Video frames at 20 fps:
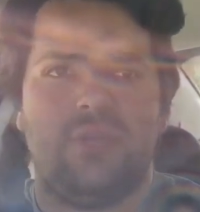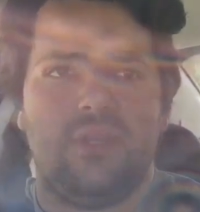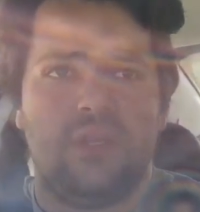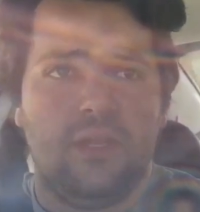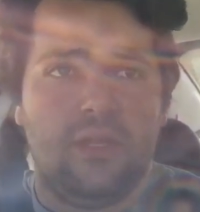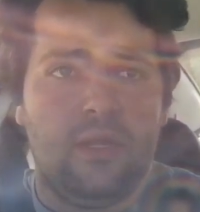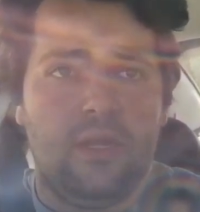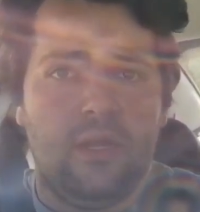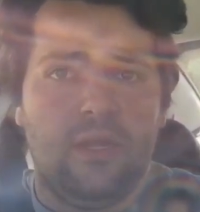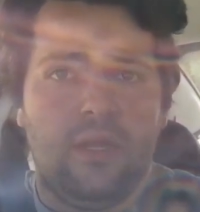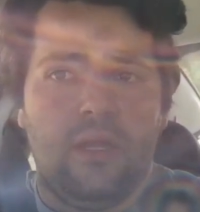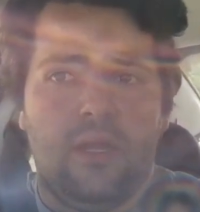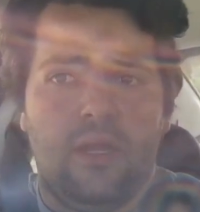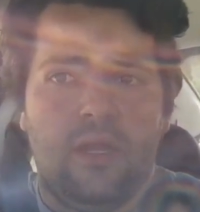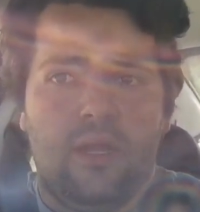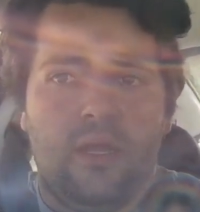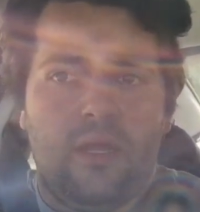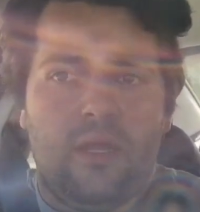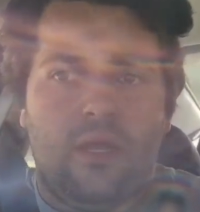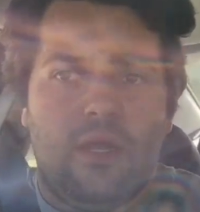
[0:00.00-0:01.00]

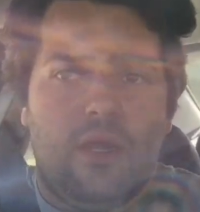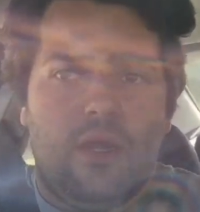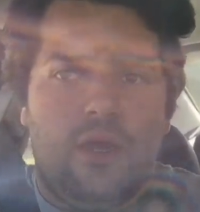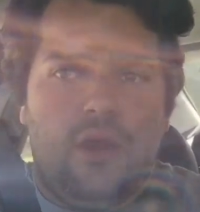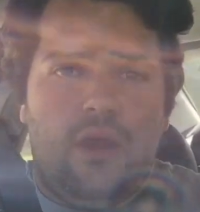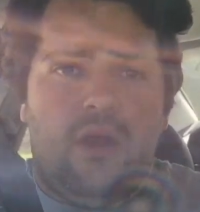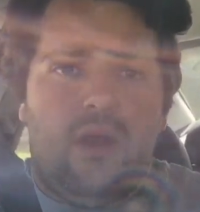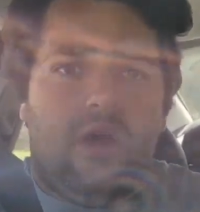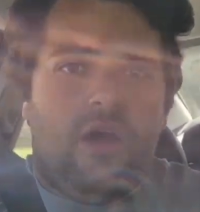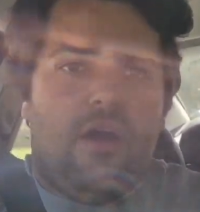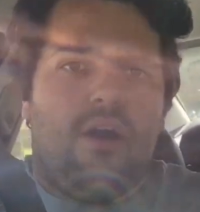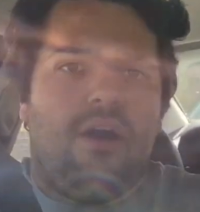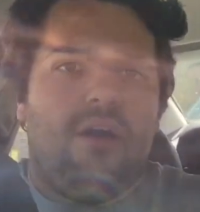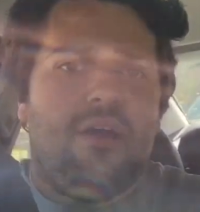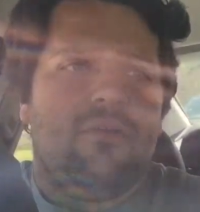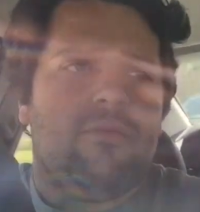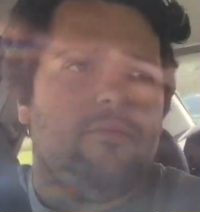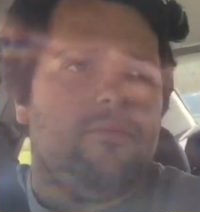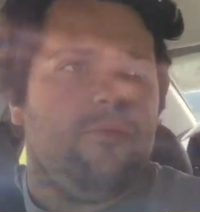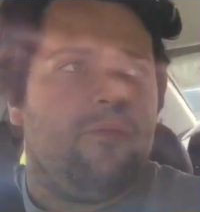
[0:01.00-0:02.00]
and
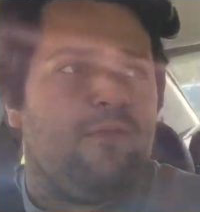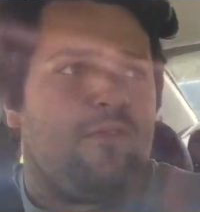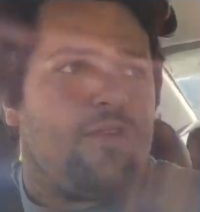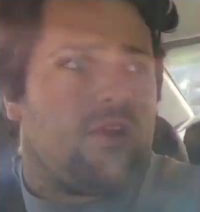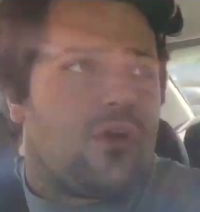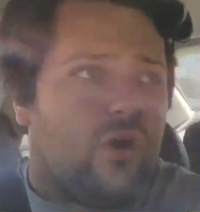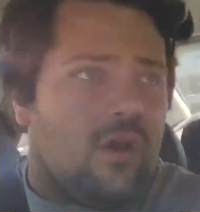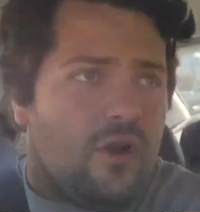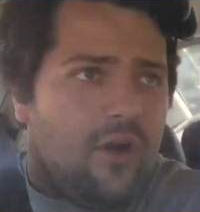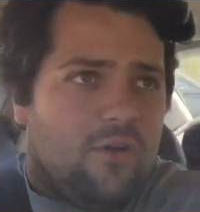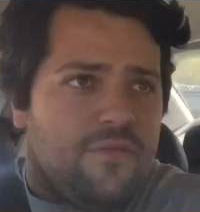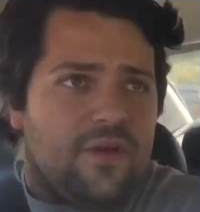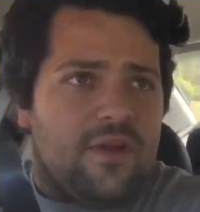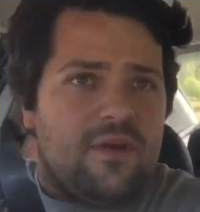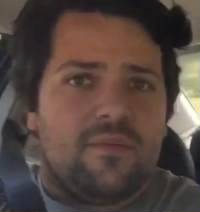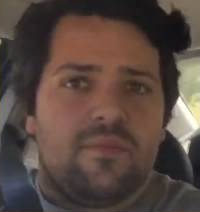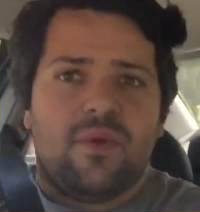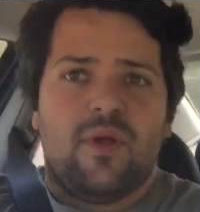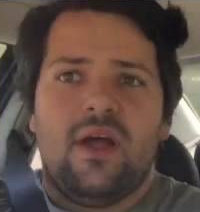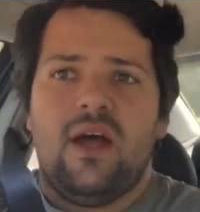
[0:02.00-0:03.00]
I got off it